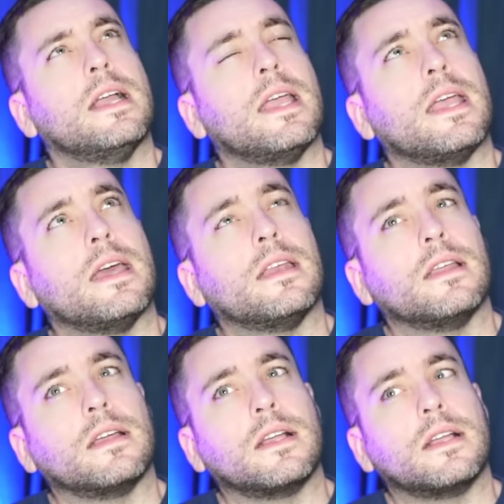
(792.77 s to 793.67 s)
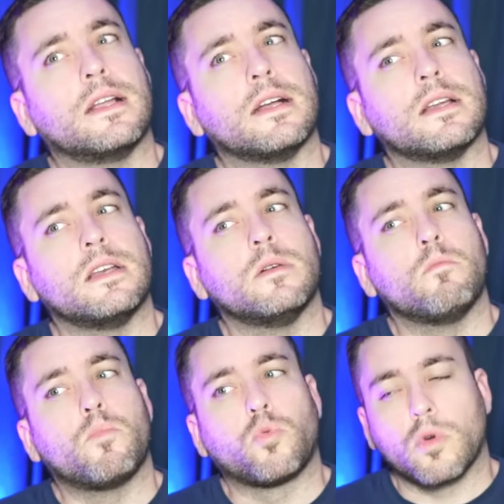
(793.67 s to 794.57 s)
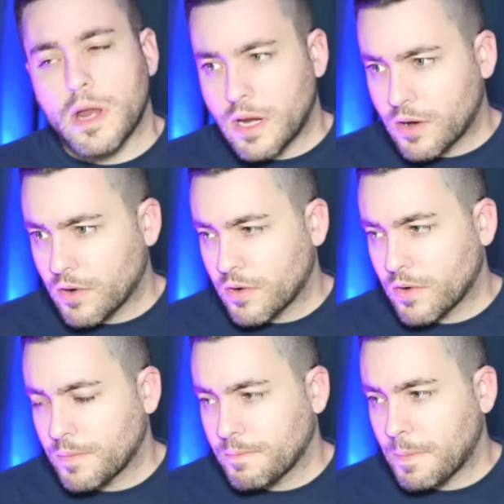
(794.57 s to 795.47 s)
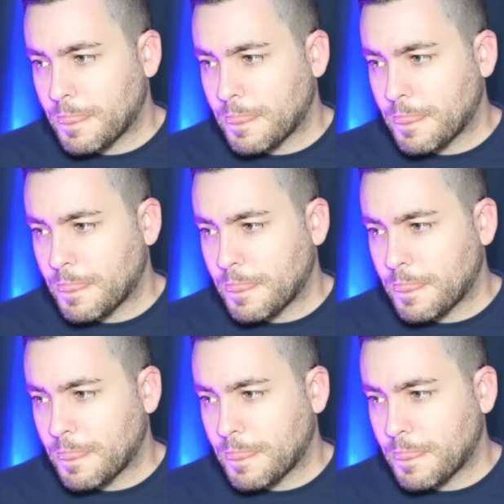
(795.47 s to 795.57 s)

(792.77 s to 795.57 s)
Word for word: And Gundam Breaker,